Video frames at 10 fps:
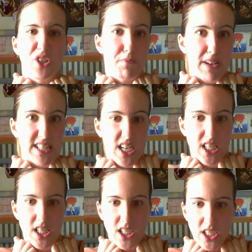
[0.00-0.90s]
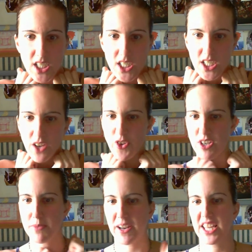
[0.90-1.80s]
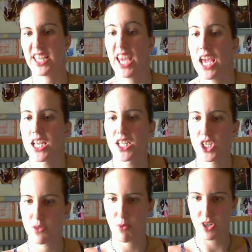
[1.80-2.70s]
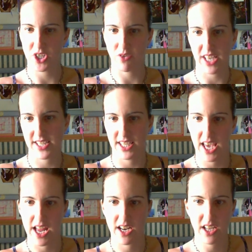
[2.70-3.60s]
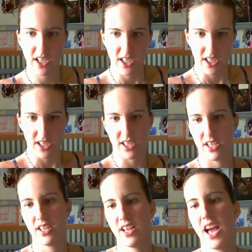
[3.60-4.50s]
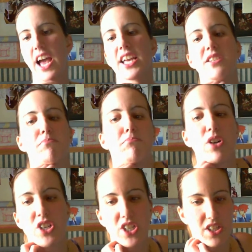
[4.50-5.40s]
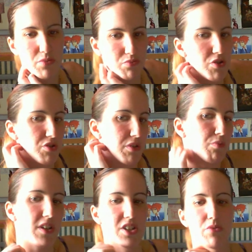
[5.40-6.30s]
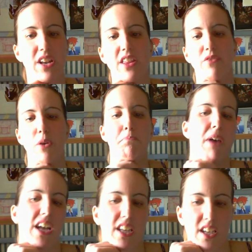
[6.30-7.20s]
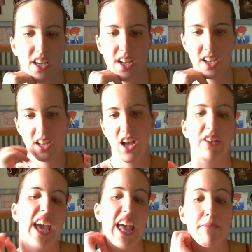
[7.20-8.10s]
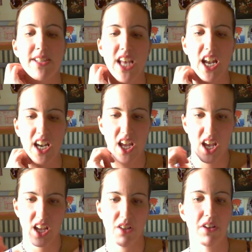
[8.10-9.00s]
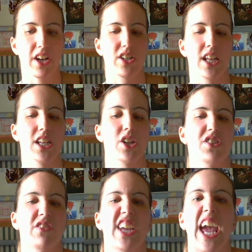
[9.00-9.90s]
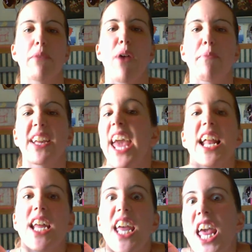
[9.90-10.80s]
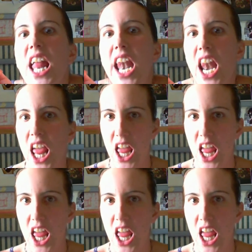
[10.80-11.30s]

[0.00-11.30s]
business. If you expect gays to support you, guess again. I guess merchants truly will do anything for a buck. Okay, Emma Satin, you got your daily dose of gay propaganda in.